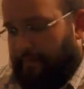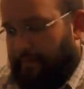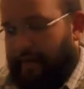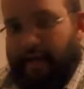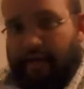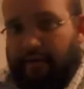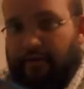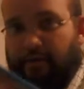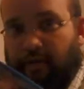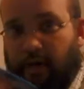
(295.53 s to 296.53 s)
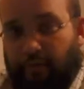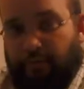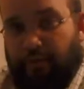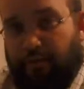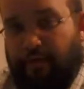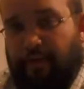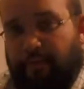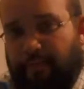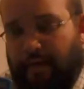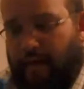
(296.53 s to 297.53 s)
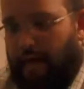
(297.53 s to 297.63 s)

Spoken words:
characters are also crisp and